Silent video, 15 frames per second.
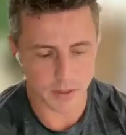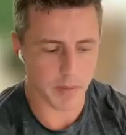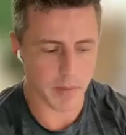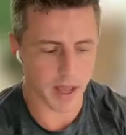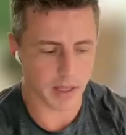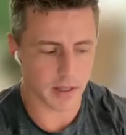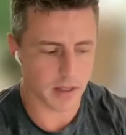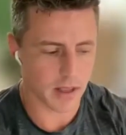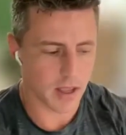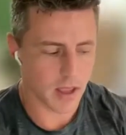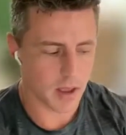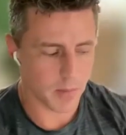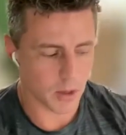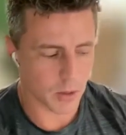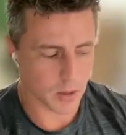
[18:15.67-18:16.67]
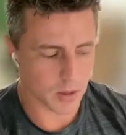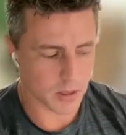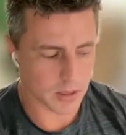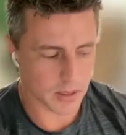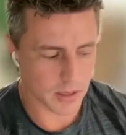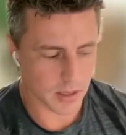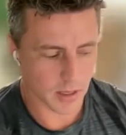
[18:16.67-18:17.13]
I think about it,
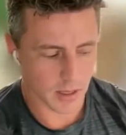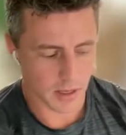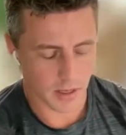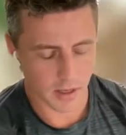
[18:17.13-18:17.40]
because